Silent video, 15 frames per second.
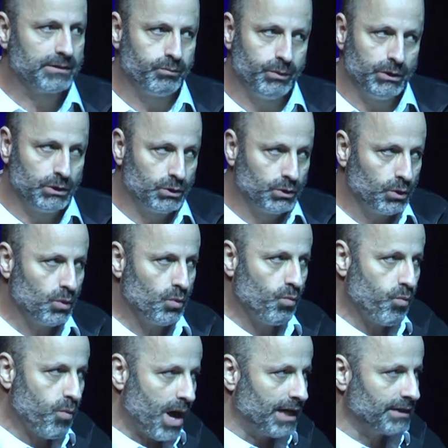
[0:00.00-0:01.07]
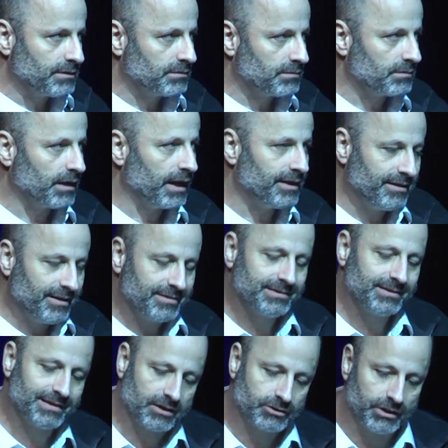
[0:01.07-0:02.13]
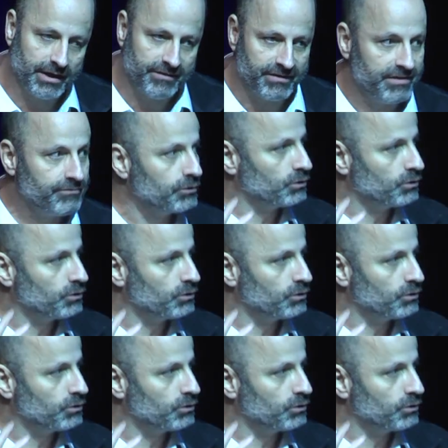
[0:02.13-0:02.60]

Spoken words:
but we do want, and this is actually,